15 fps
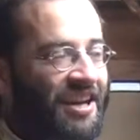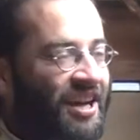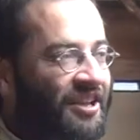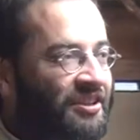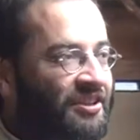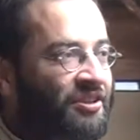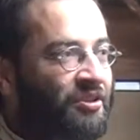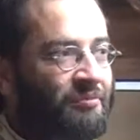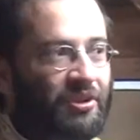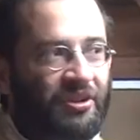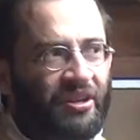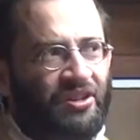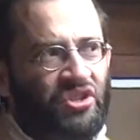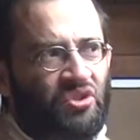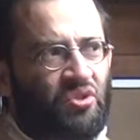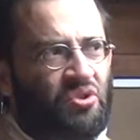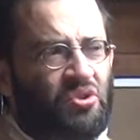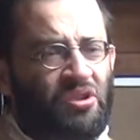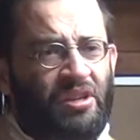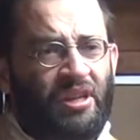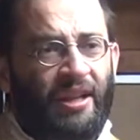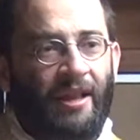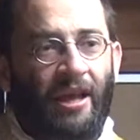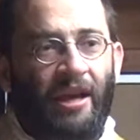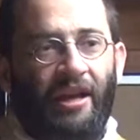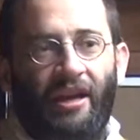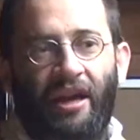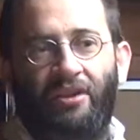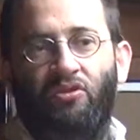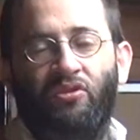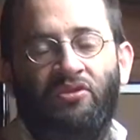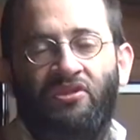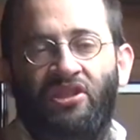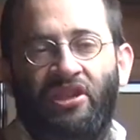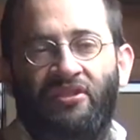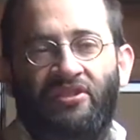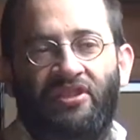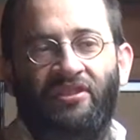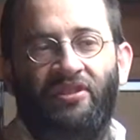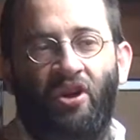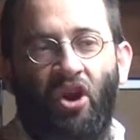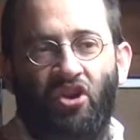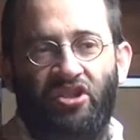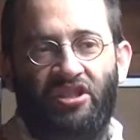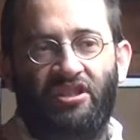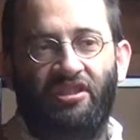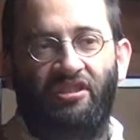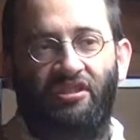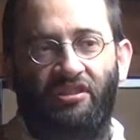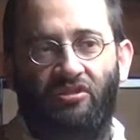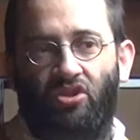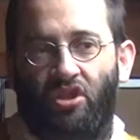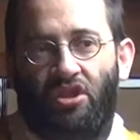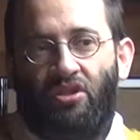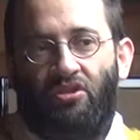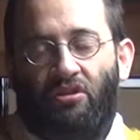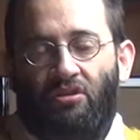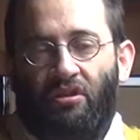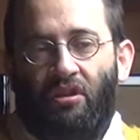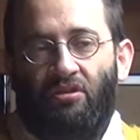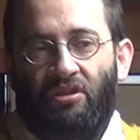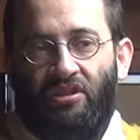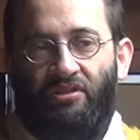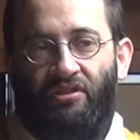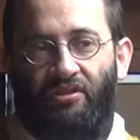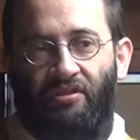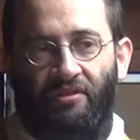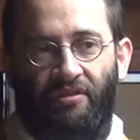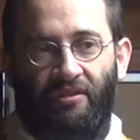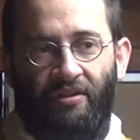But there is I couldn't sense any hostility, just curiosity.